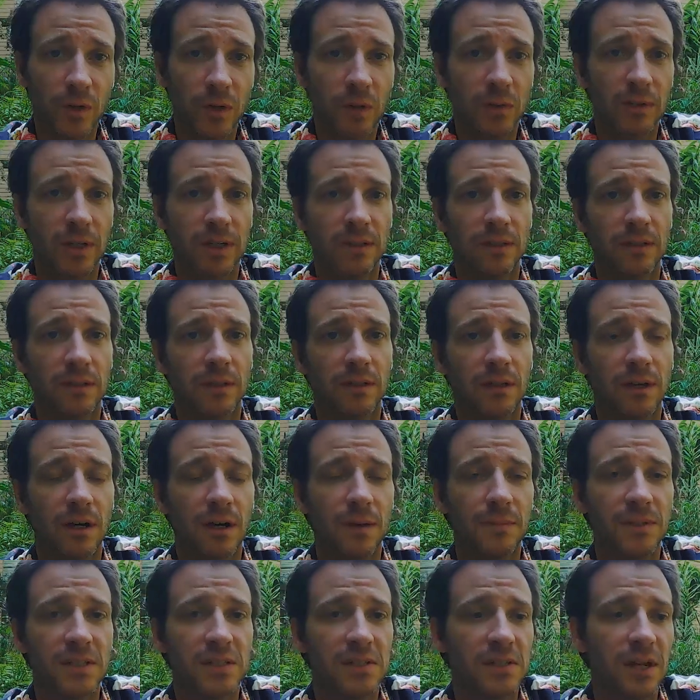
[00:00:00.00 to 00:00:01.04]
row like the
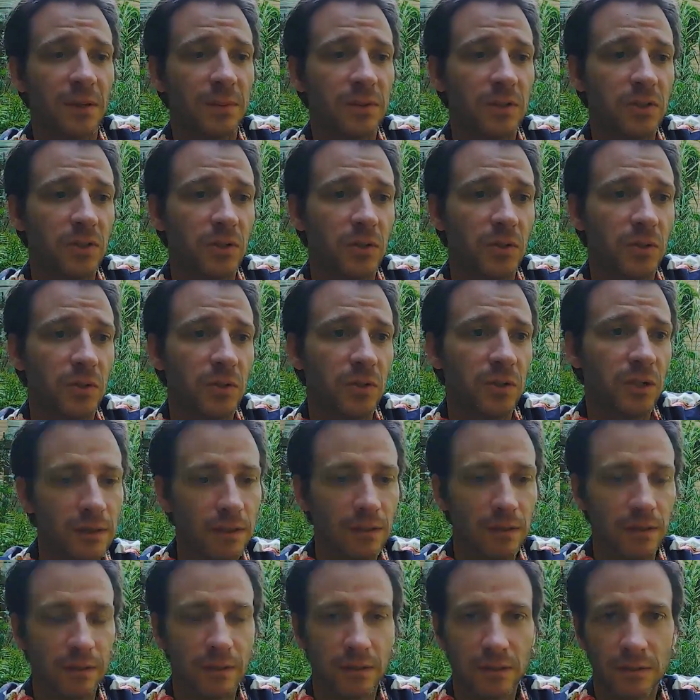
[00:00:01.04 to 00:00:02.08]
common snapping turtle.
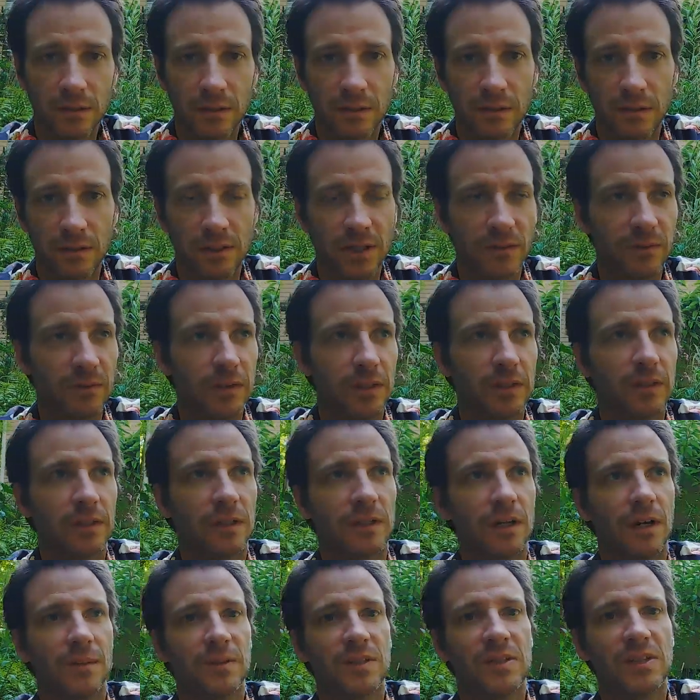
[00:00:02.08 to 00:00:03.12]
You know, they're different than the
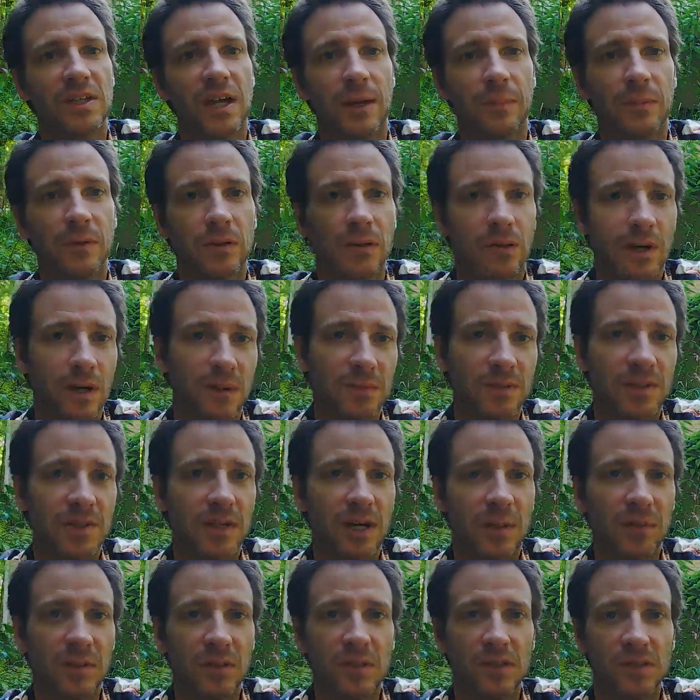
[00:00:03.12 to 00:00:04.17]
common snapper. The common
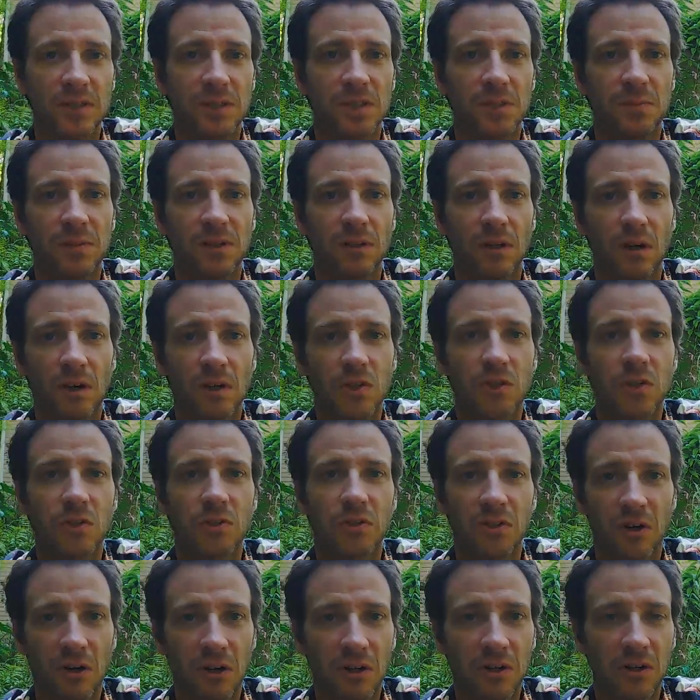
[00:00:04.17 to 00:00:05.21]
snapper tends to be larger,
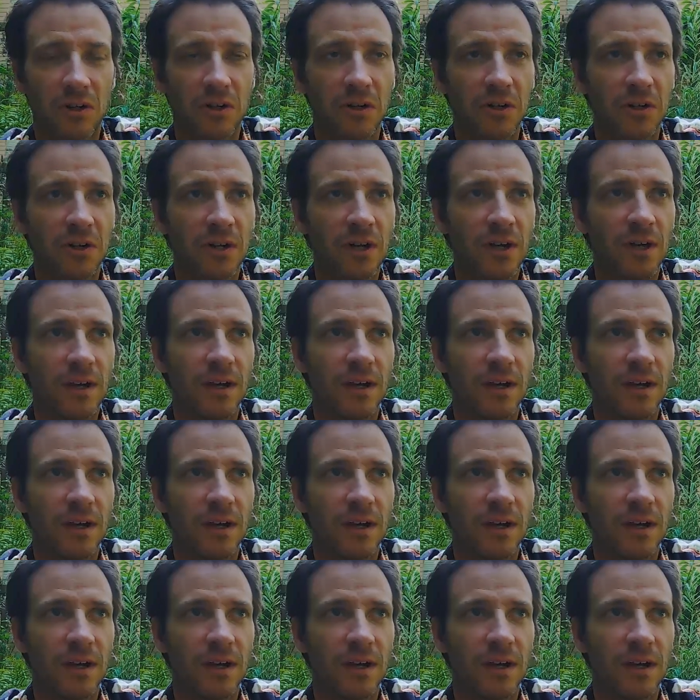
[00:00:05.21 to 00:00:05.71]
darker,